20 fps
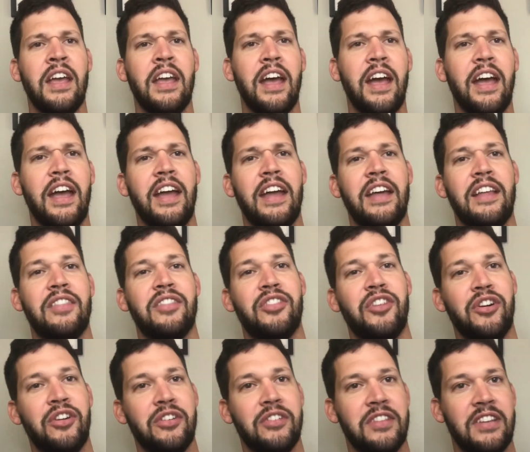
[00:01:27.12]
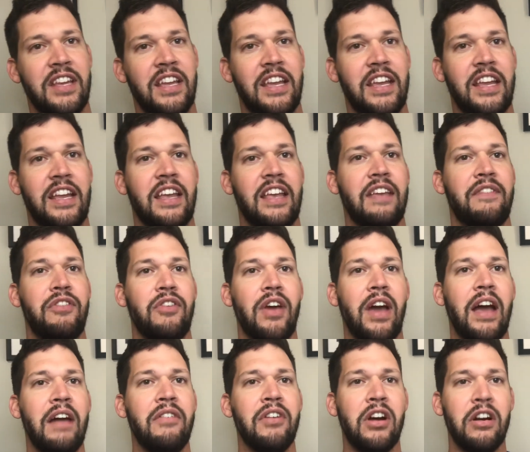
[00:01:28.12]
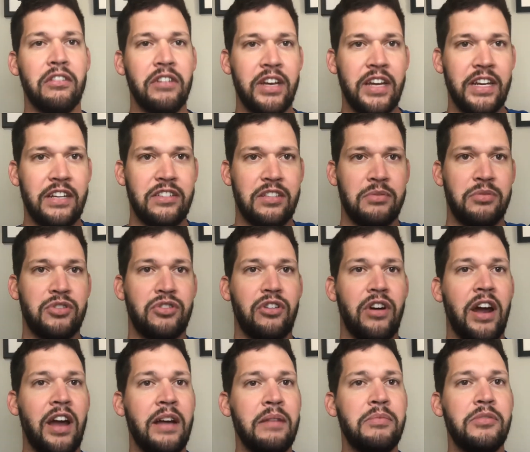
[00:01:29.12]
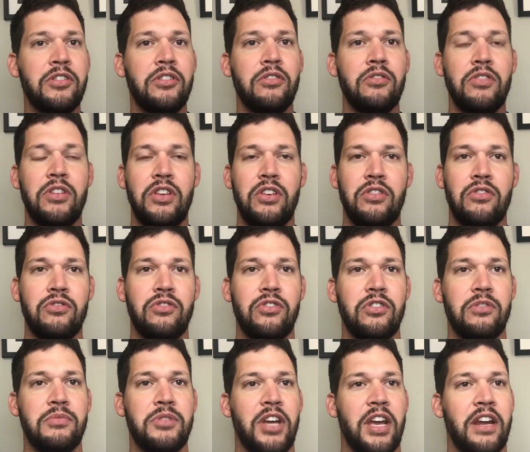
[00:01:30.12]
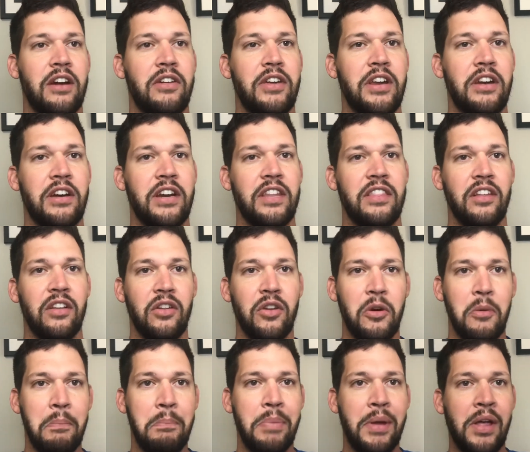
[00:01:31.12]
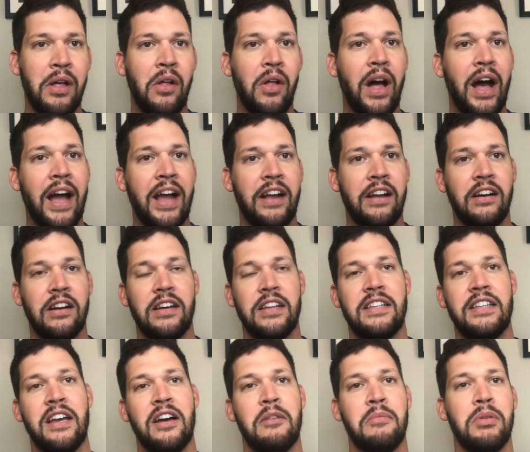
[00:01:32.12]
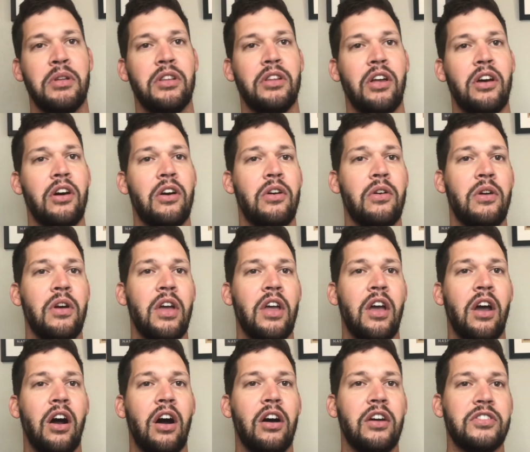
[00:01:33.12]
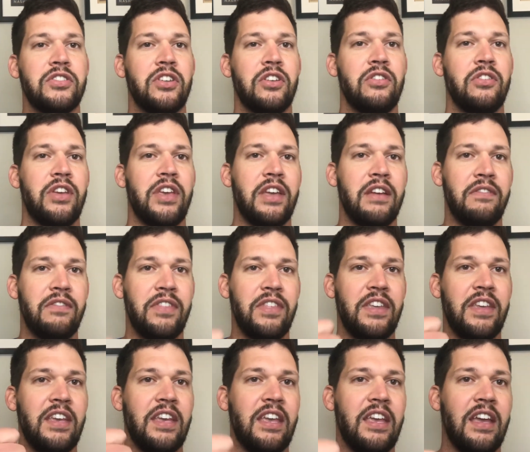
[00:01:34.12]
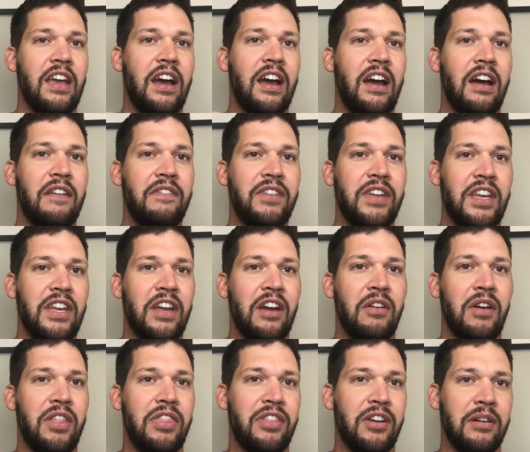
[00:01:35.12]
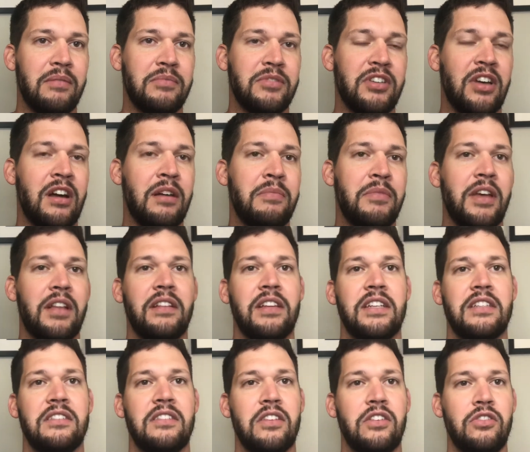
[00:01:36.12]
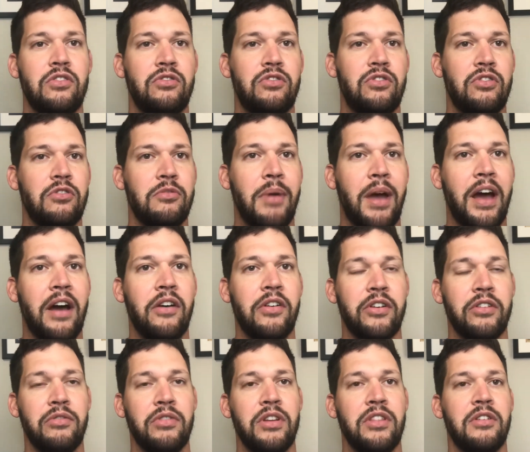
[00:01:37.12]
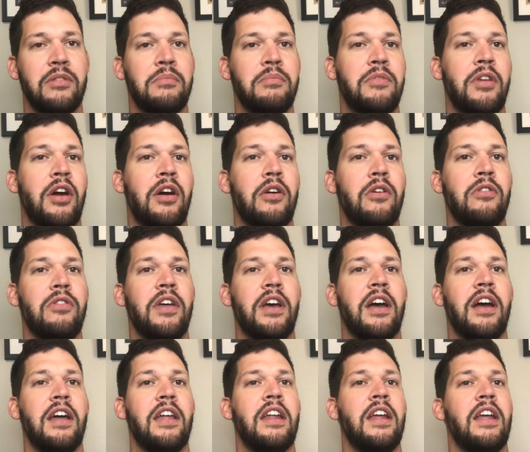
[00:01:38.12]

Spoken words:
And third thing, if you haven't already, subscribe to the YouTube channel here. Hit the little bell icon down below. Also give the video a thumbs up. That lets the YouTube algorithm know that